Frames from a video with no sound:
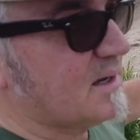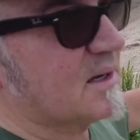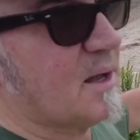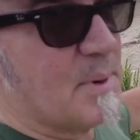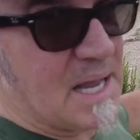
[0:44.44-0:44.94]

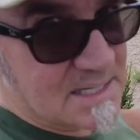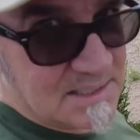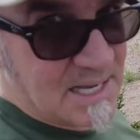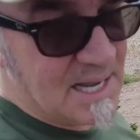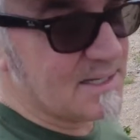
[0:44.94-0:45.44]
come back
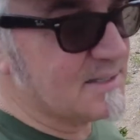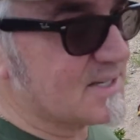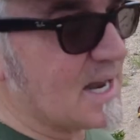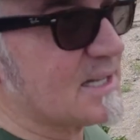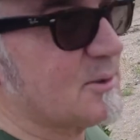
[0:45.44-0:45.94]
and land
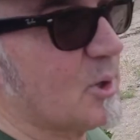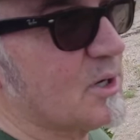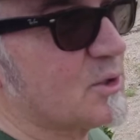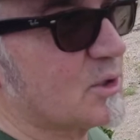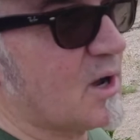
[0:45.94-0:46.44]
exactly where
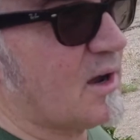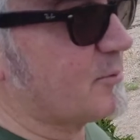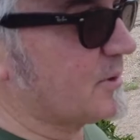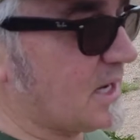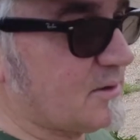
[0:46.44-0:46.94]
it took
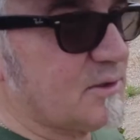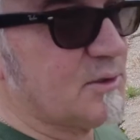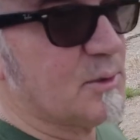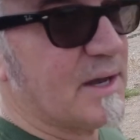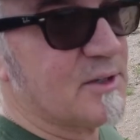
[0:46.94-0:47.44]
off without
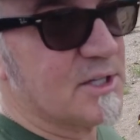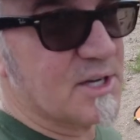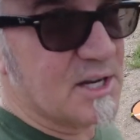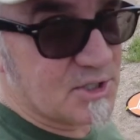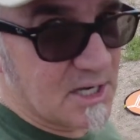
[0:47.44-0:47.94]
you having to touch